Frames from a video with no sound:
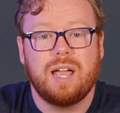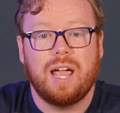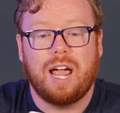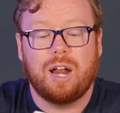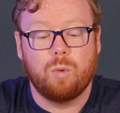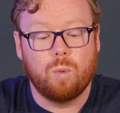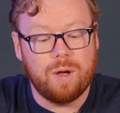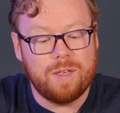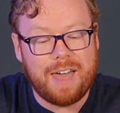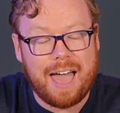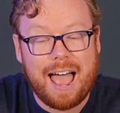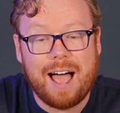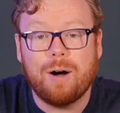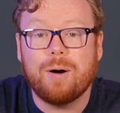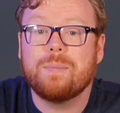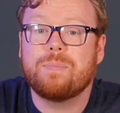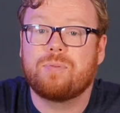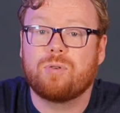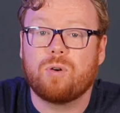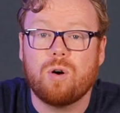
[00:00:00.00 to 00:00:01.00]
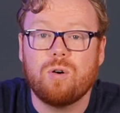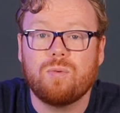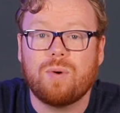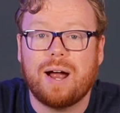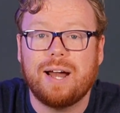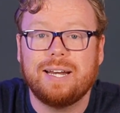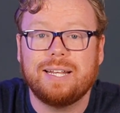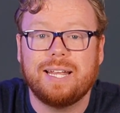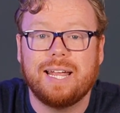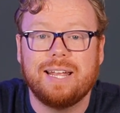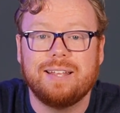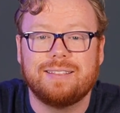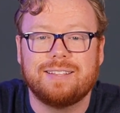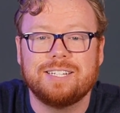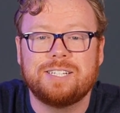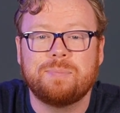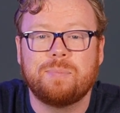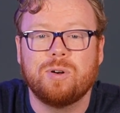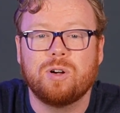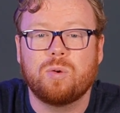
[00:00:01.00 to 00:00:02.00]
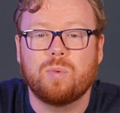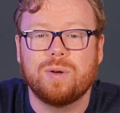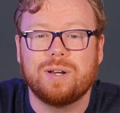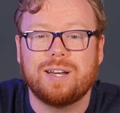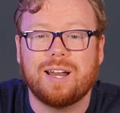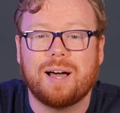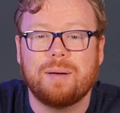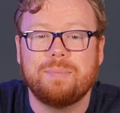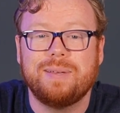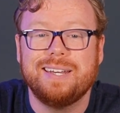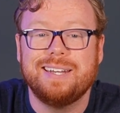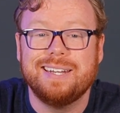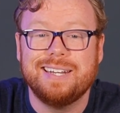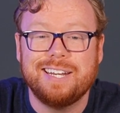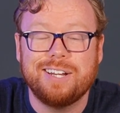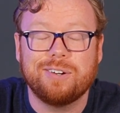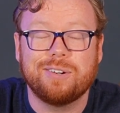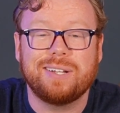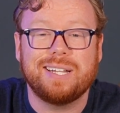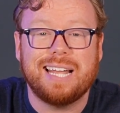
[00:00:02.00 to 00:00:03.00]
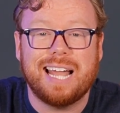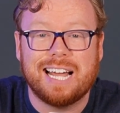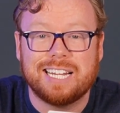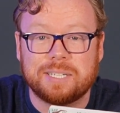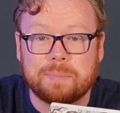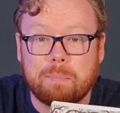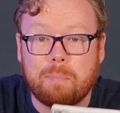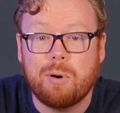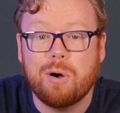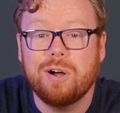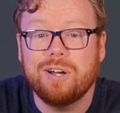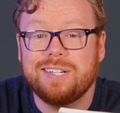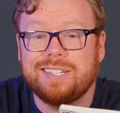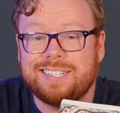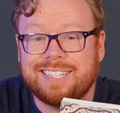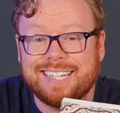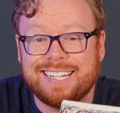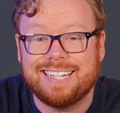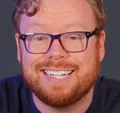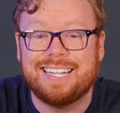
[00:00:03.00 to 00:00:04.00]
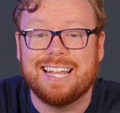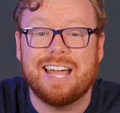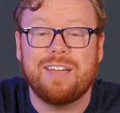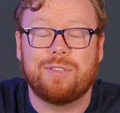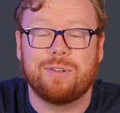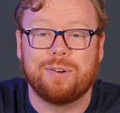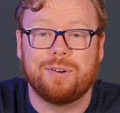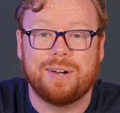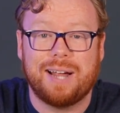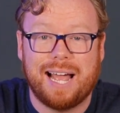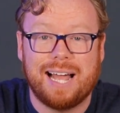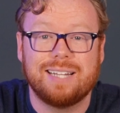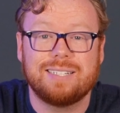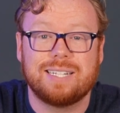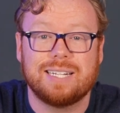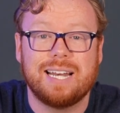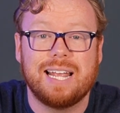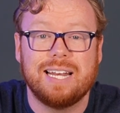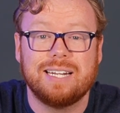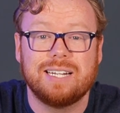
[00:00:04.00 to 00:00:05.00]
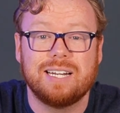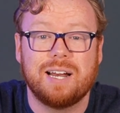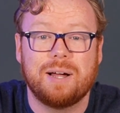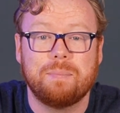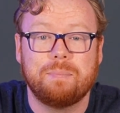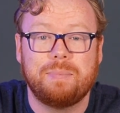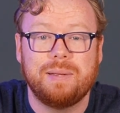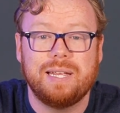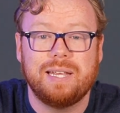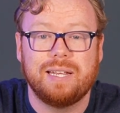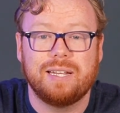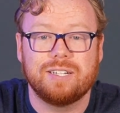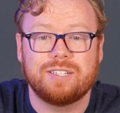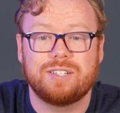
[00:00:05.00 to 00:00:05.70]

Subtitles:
And without ProWritingAid, this book would not be nearly as put together as it ended up being.